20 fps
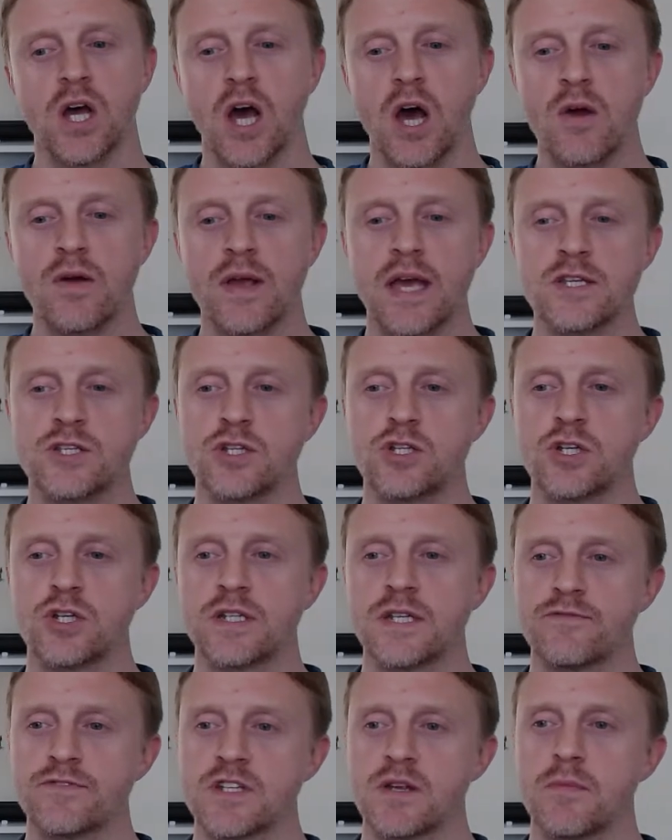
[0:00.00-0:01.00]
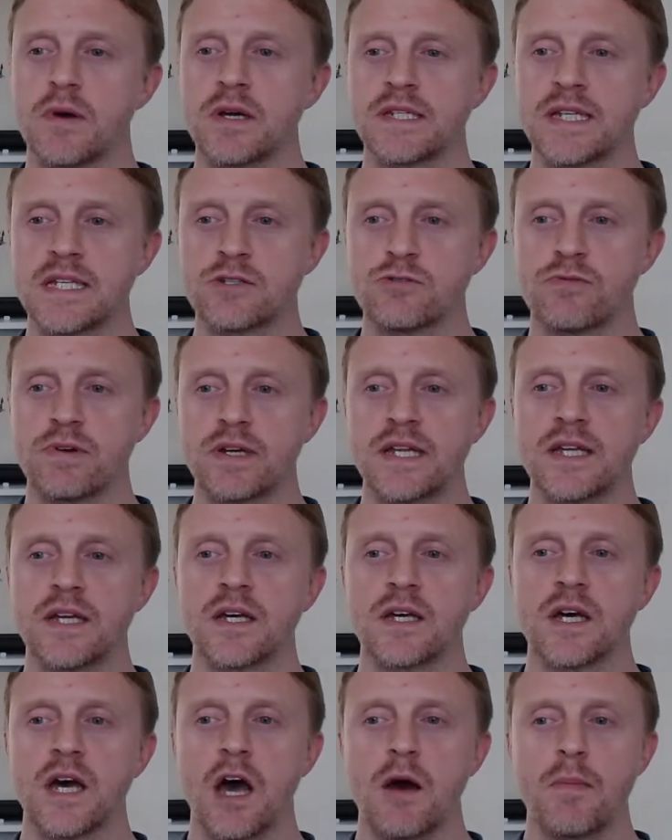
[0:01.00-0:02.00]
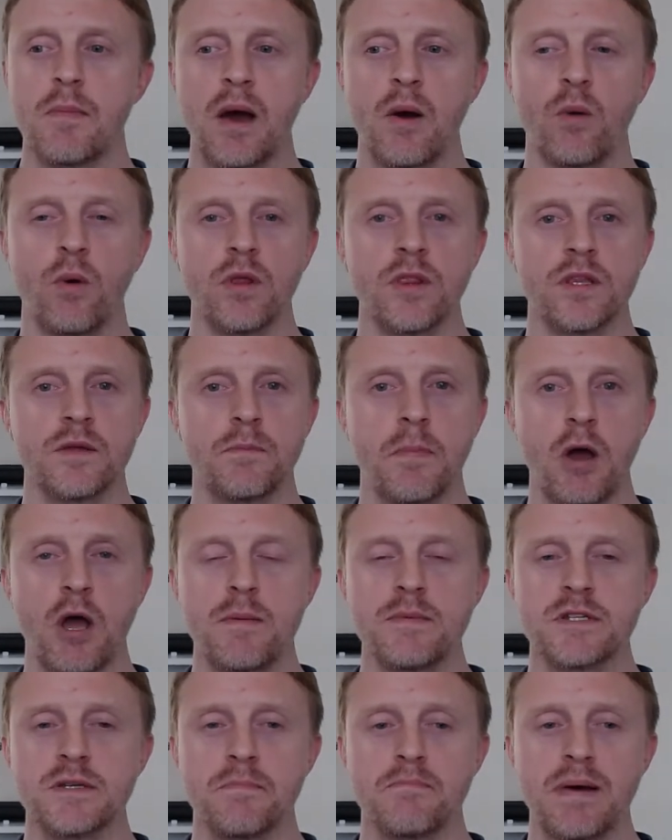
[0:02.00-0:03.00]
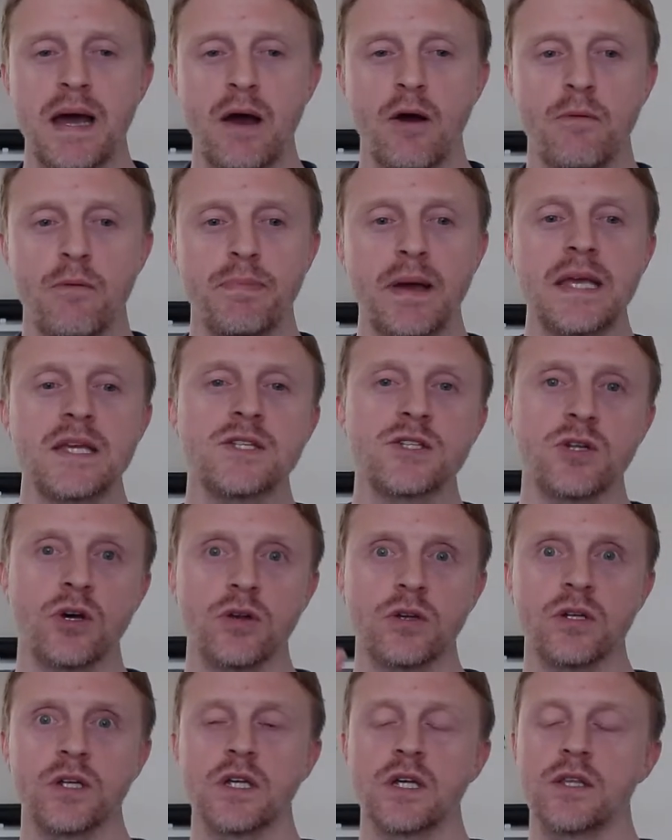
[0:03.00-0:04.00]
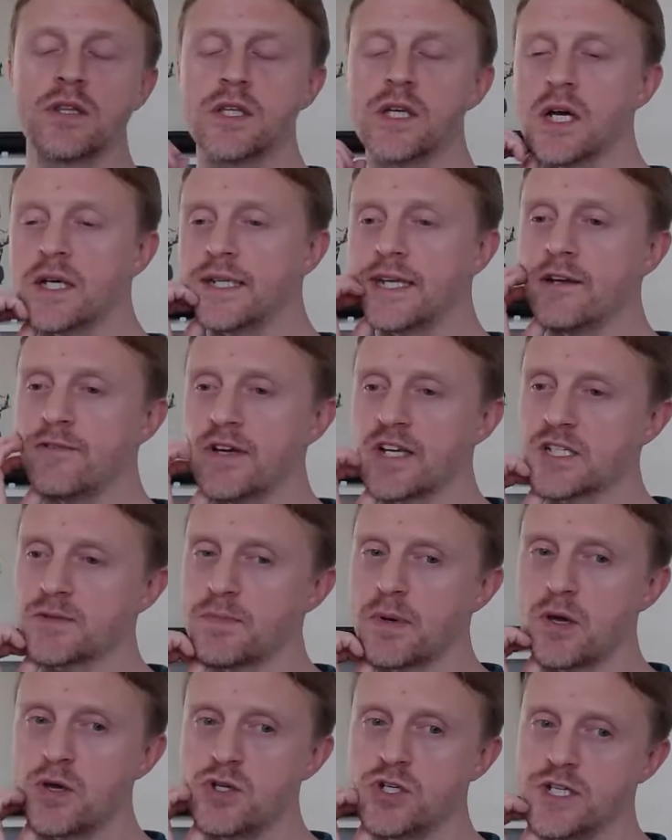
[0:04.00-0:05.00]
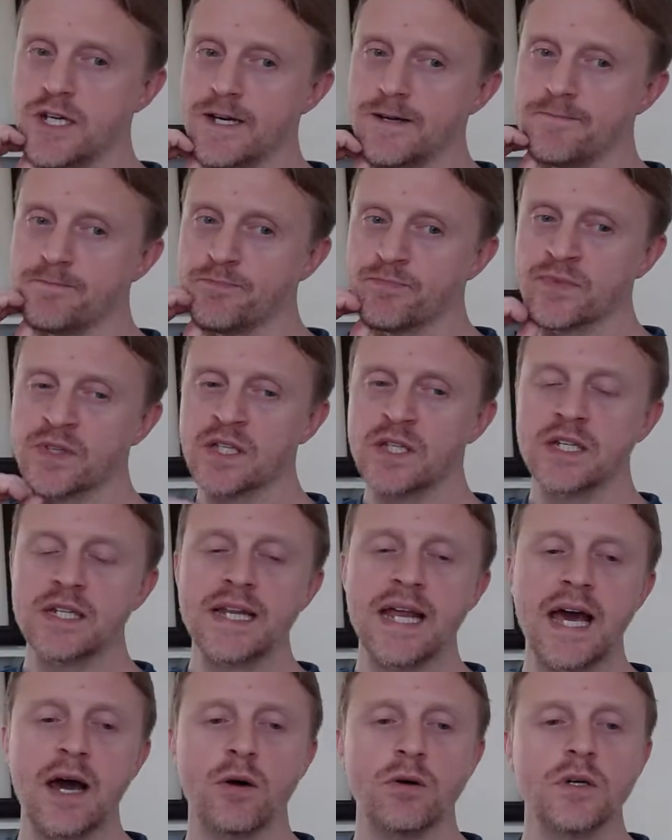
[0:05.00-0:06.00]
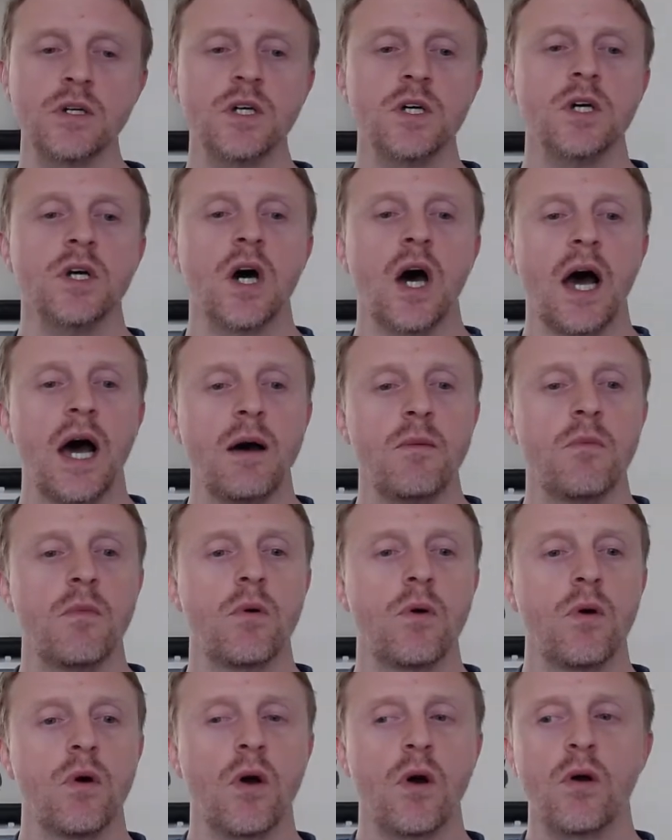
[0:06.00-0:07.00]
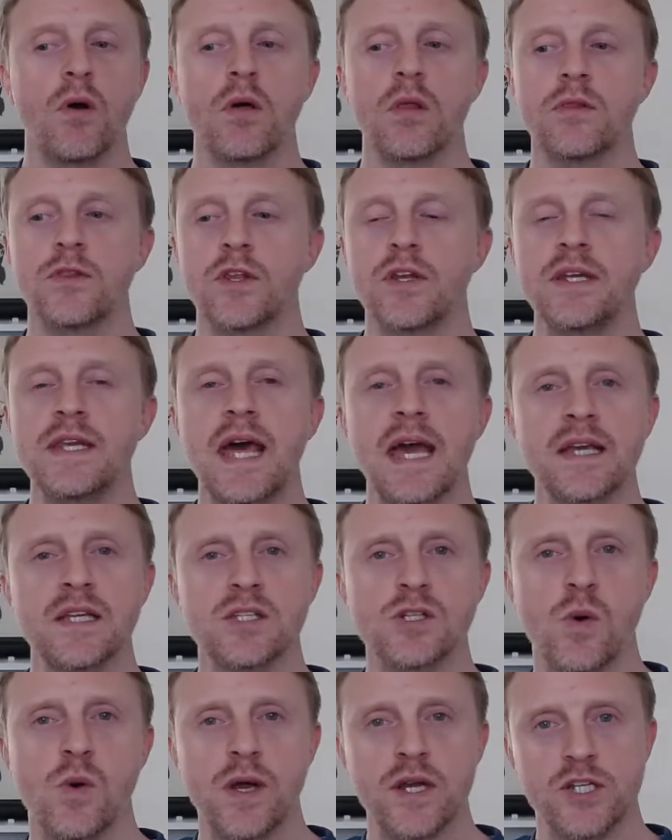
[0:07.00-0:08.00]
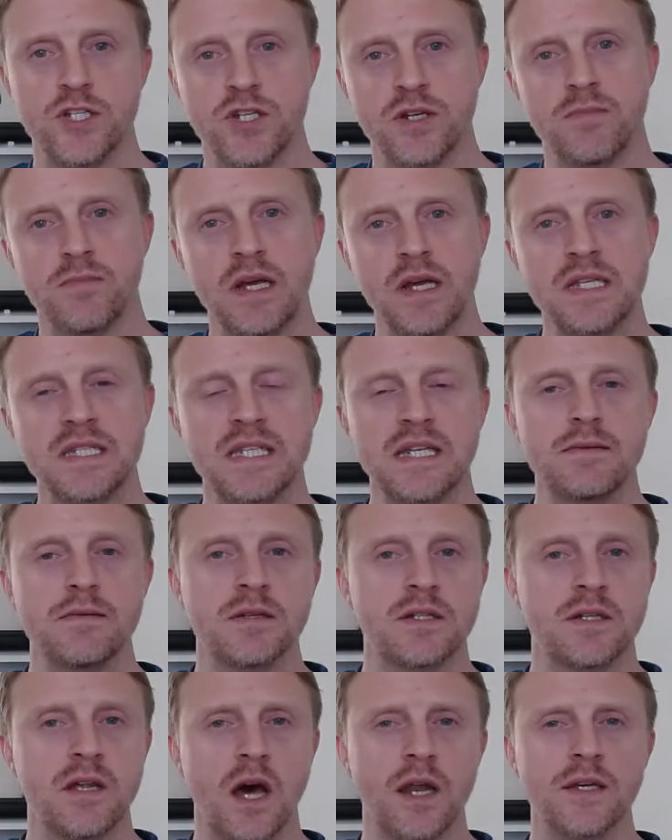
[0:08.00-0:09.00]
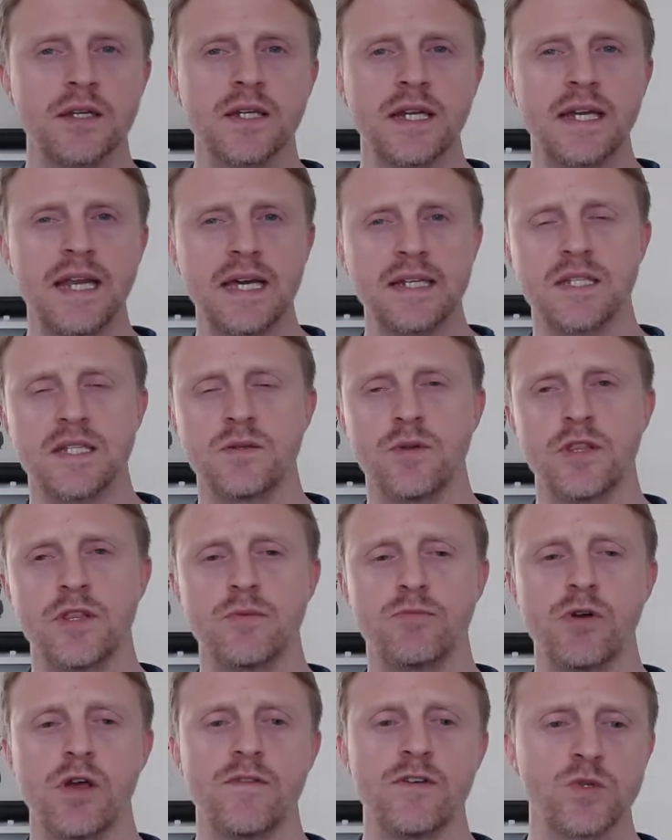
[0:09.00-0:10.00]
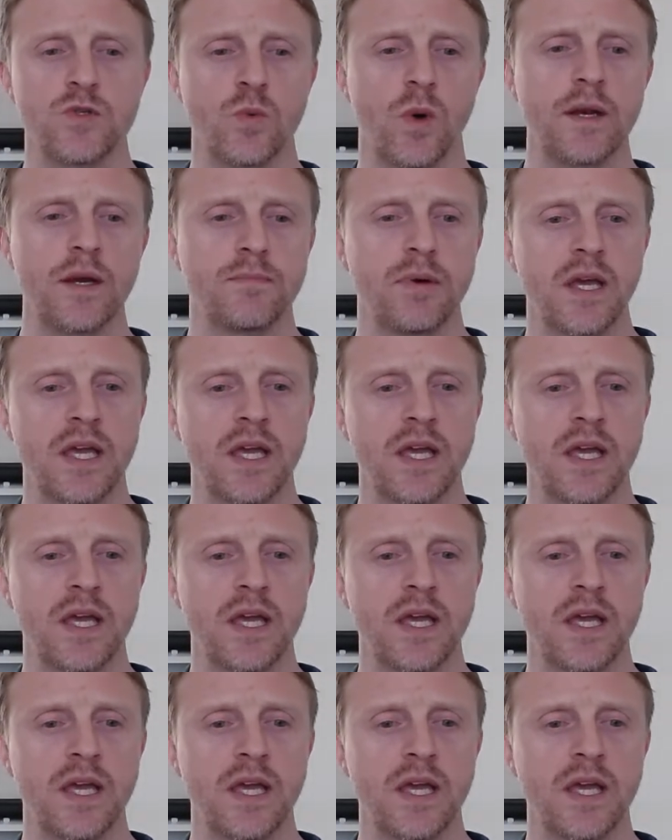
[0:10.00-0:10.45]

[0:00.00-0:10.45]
Okay, so you should have some ideas already about what the poem is about based on the idea of exposure. Now, the next question might seem unconnected with the previous one, but